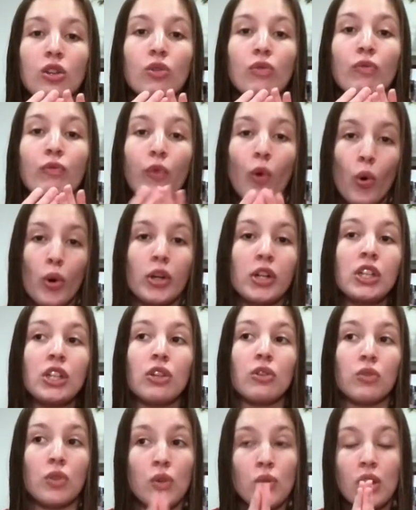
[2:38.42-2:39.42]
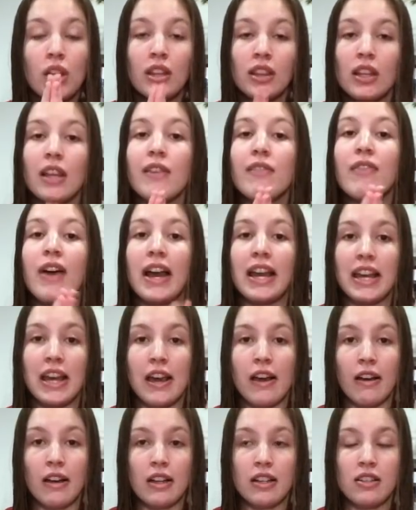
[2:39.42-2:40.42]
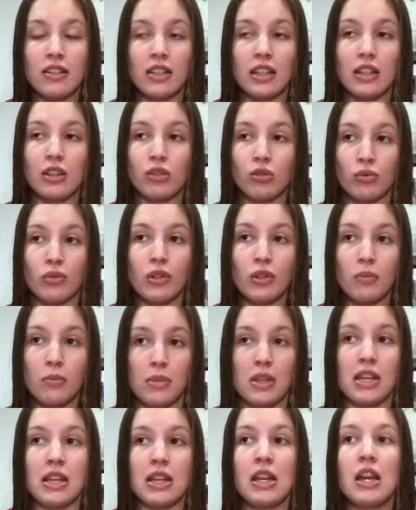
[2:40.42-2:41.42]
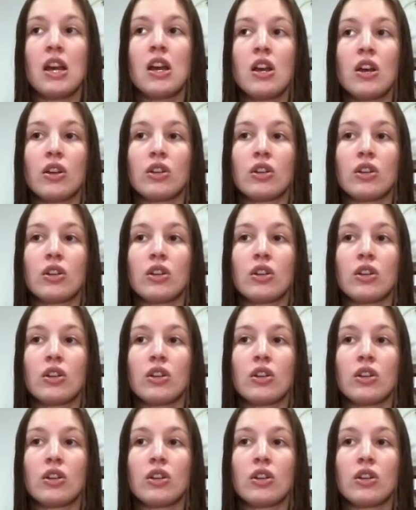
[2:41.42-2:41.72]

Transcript: for you. You can live vicariously through me.